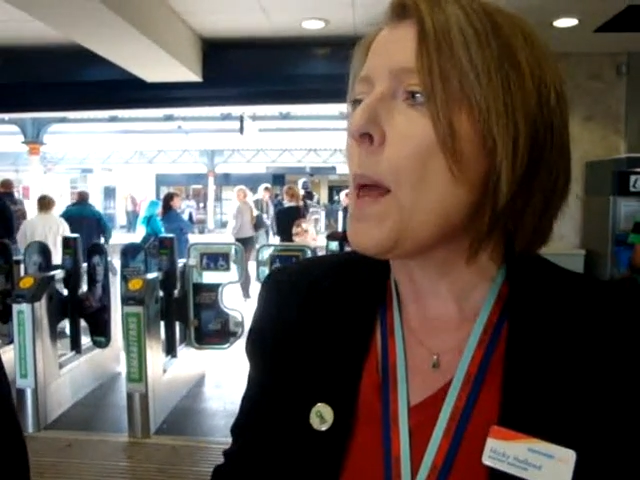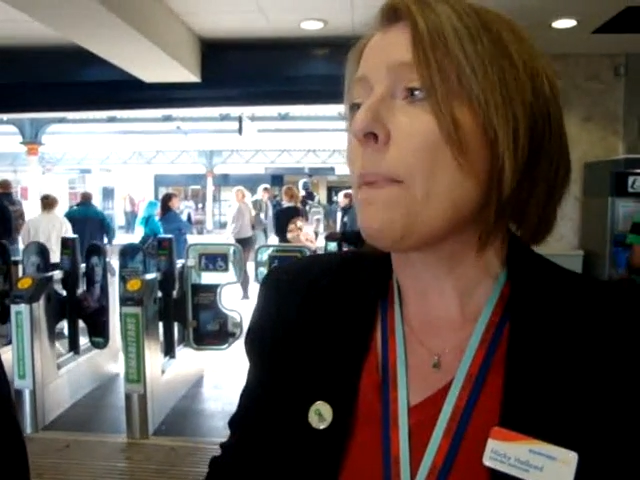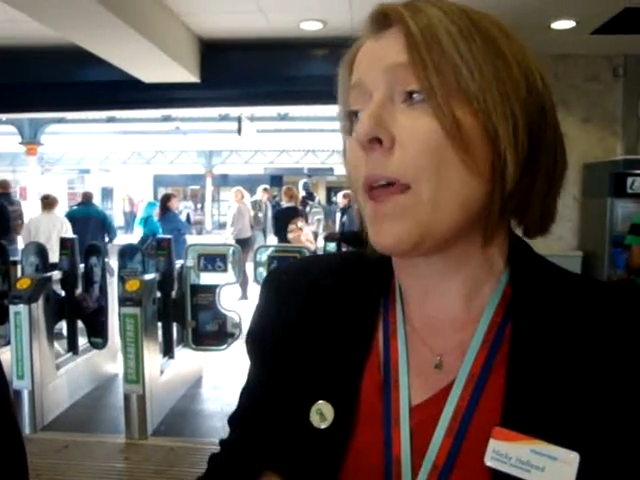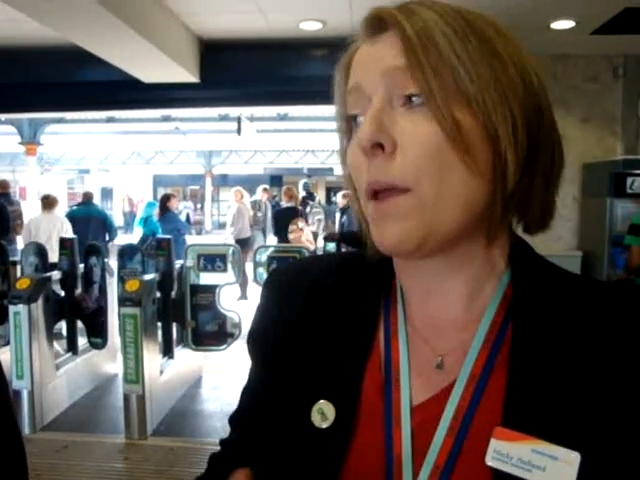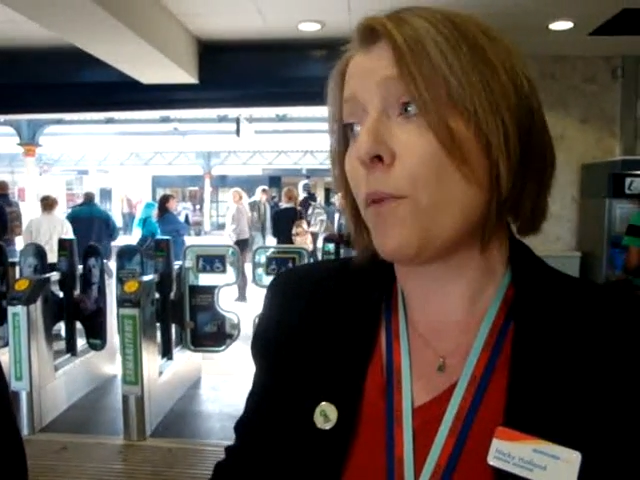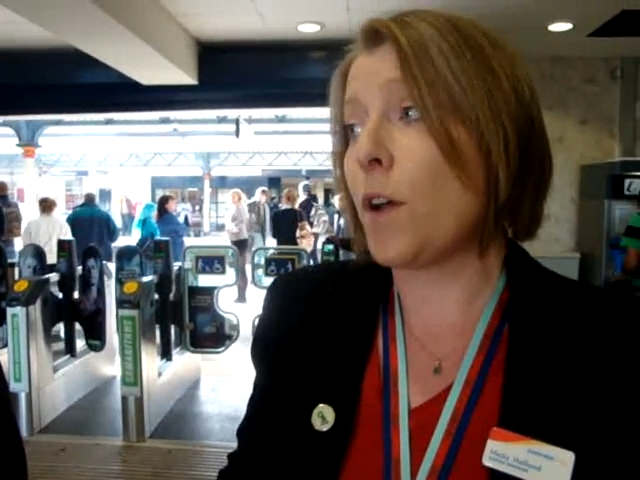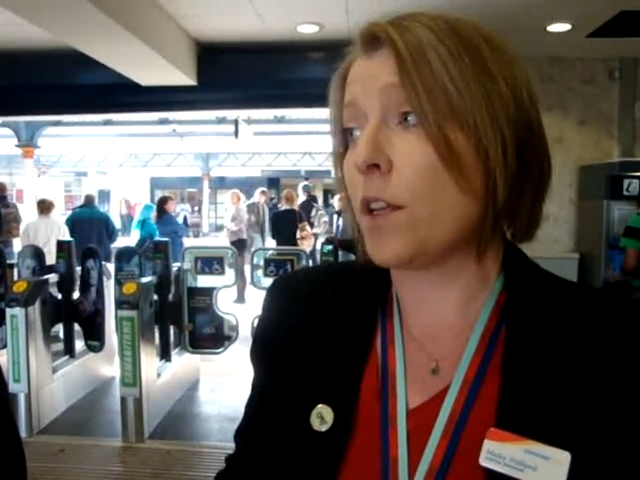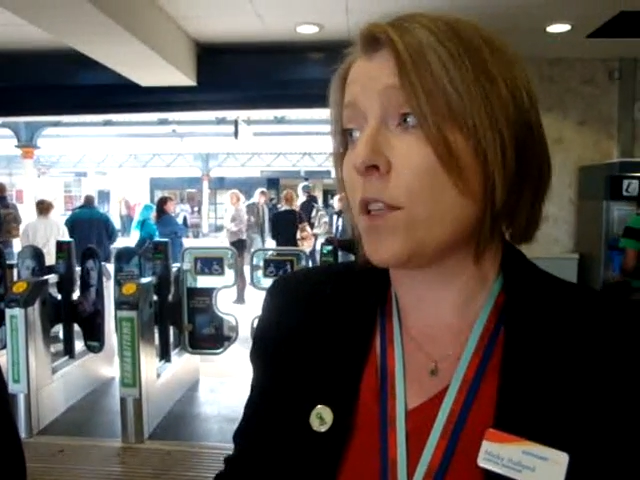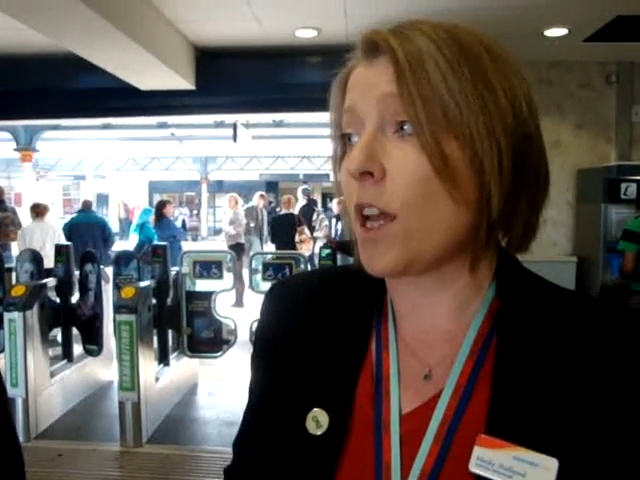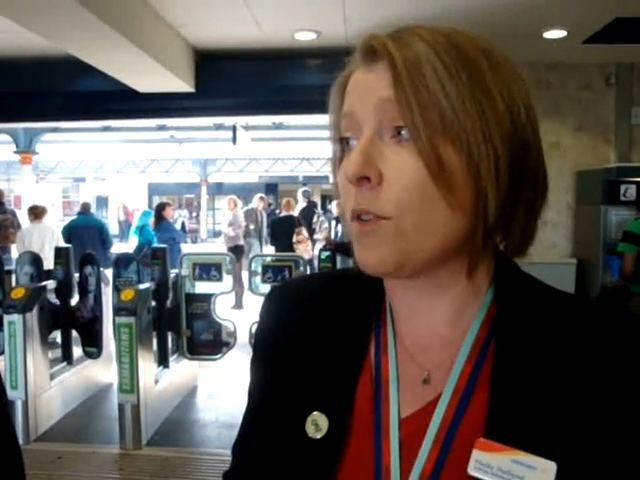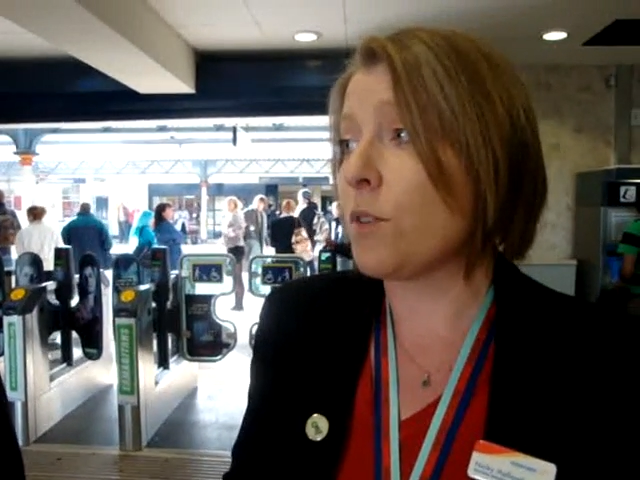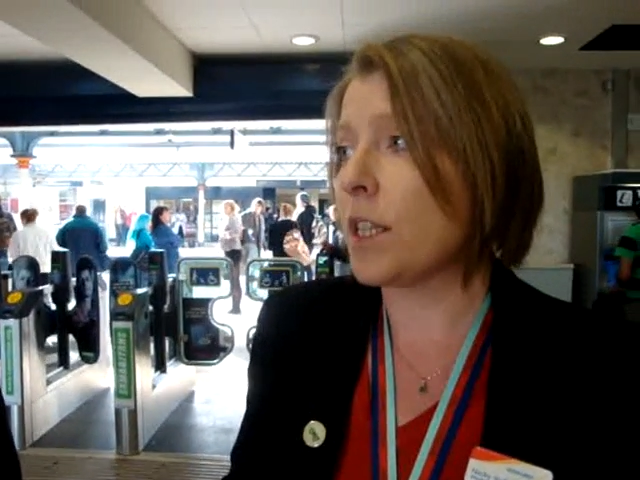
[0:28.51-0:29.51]
They prefer
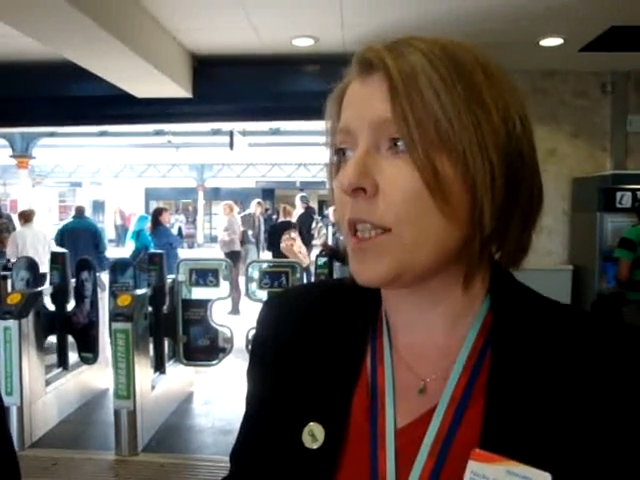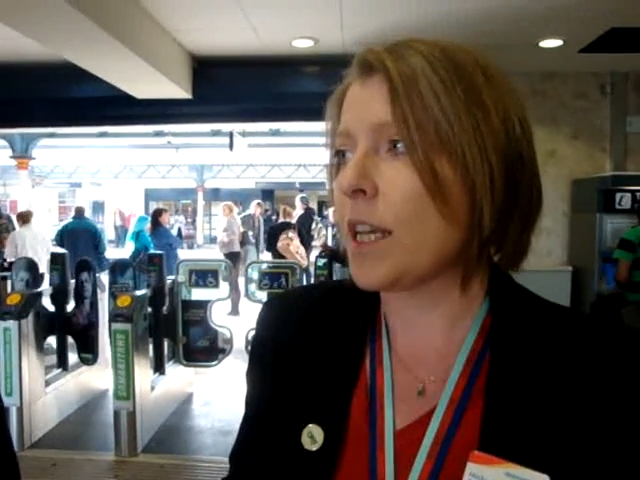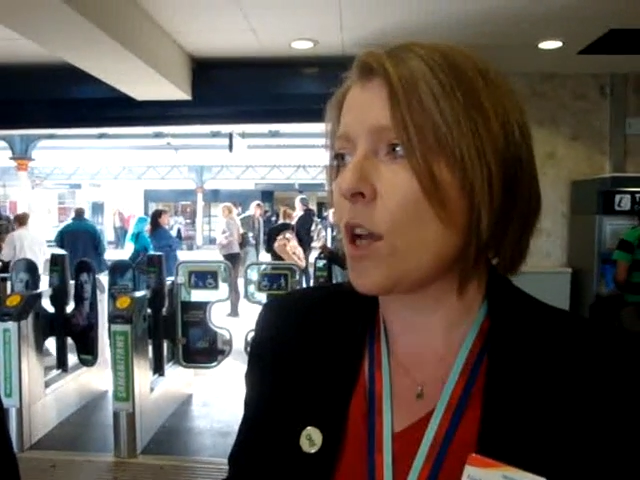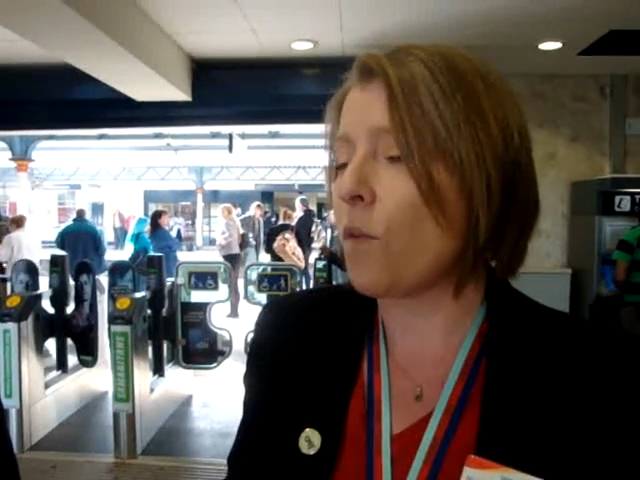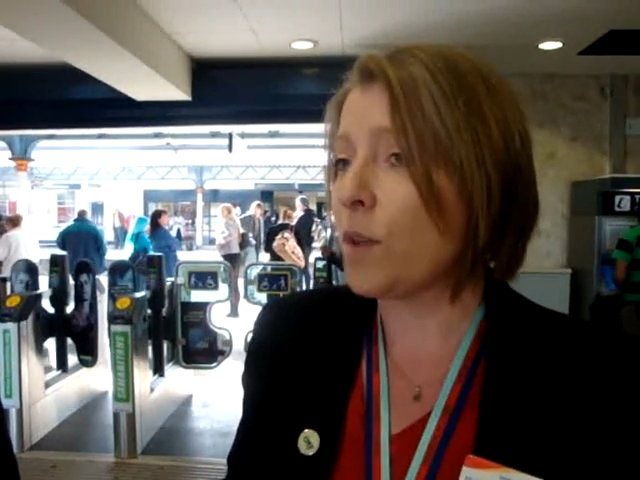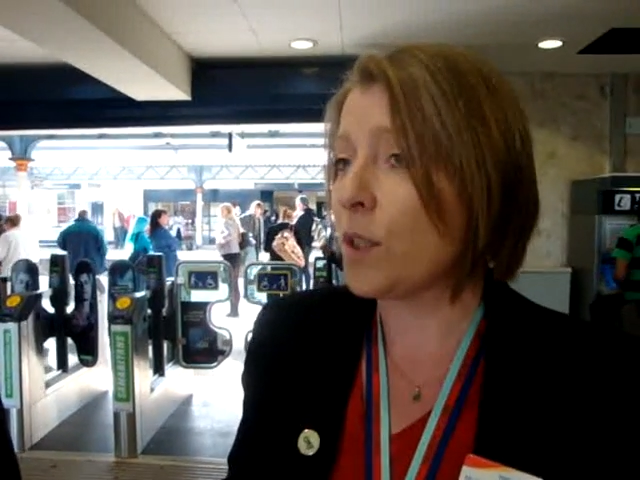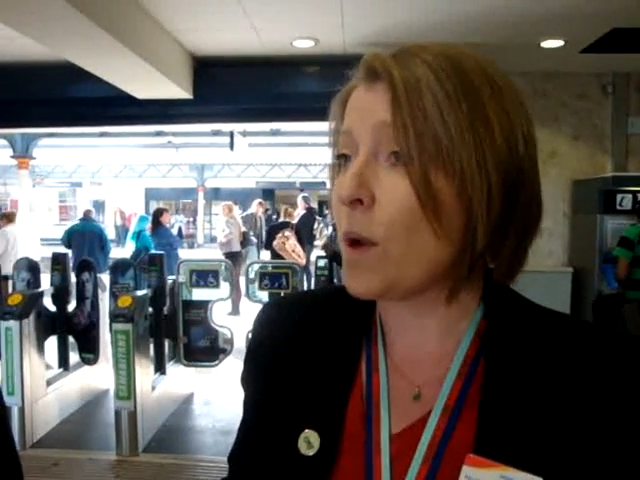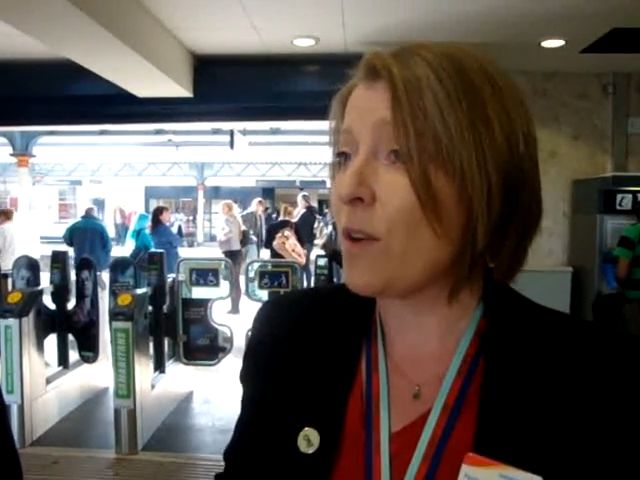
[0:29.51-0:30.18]
to go to the ticket office,